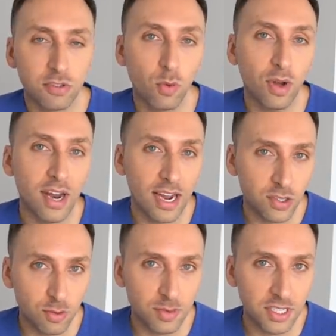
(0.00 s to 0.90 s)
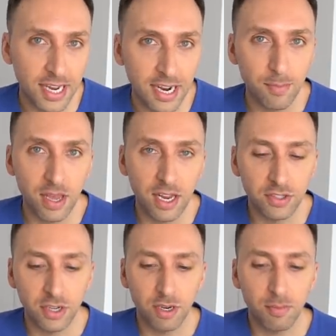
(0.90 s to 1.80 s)
So one actual mistake I made
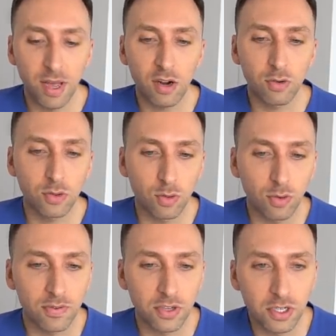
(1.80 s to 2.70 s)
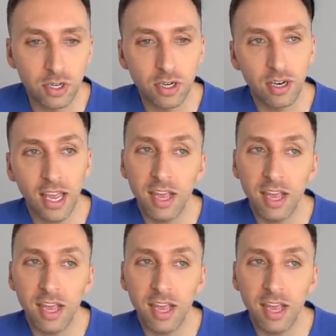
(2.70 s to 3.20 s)
during medical school for sure,